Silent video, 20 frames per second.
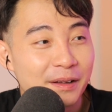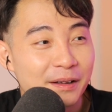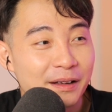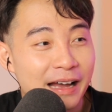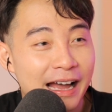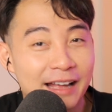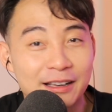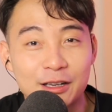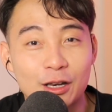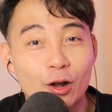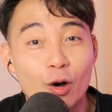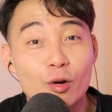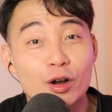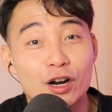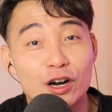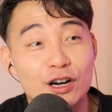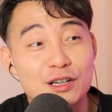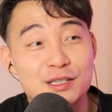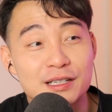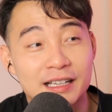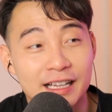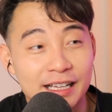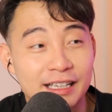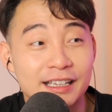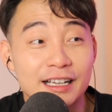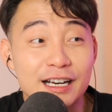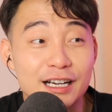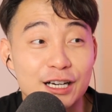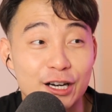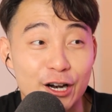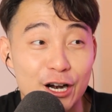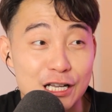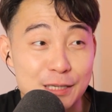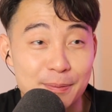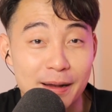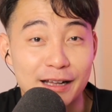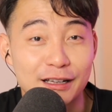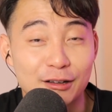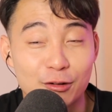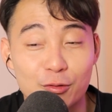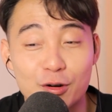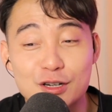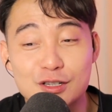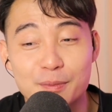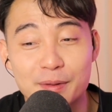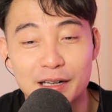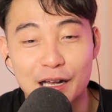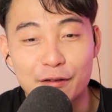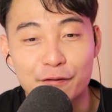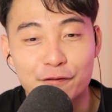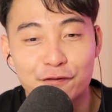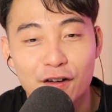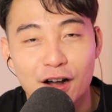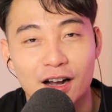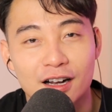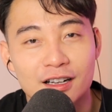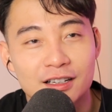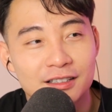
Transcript: And no curse. They didn't curse, but the words would be like, fuck.